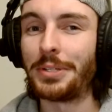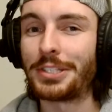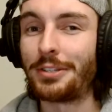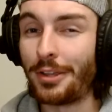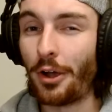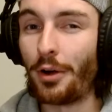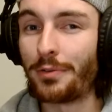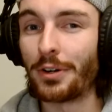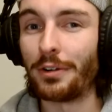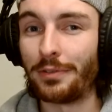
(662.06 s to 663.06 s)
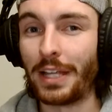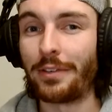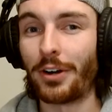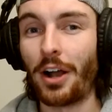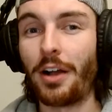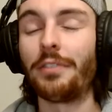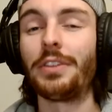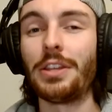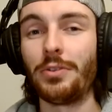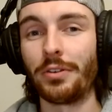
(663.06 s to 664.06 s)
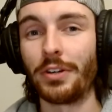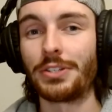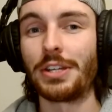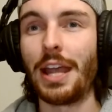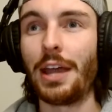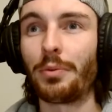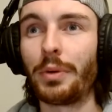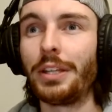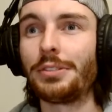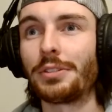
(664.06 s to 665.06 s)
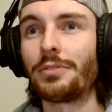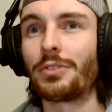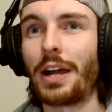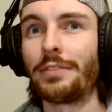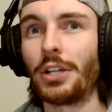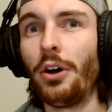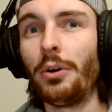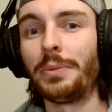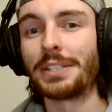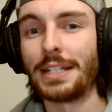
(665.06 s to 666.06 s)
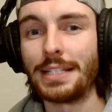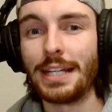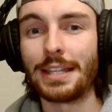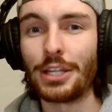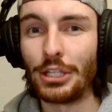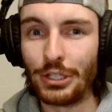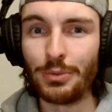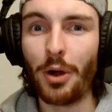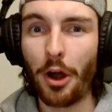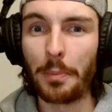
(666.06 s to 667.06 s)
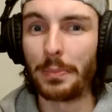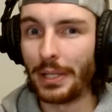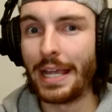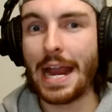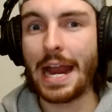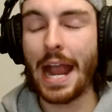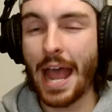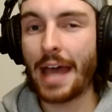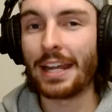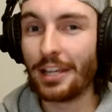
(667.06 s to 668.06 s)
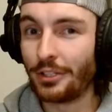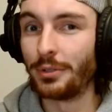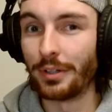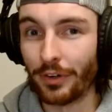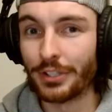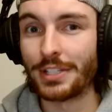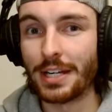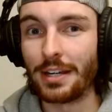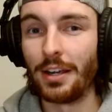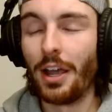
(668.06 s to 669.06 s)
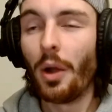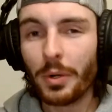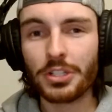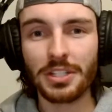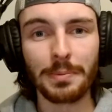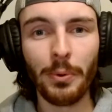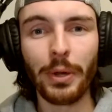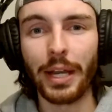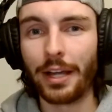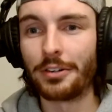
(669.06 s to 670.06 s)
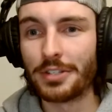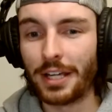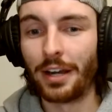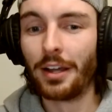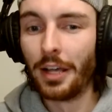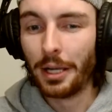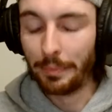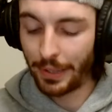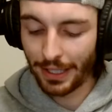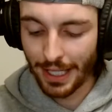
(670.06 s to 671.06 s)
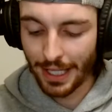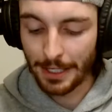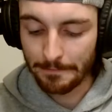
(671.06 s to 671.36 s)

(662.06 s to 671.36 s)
to the overall flavor of the university and really sort of drives home this idea that you are playing at a university, which is the point, I understand. But like,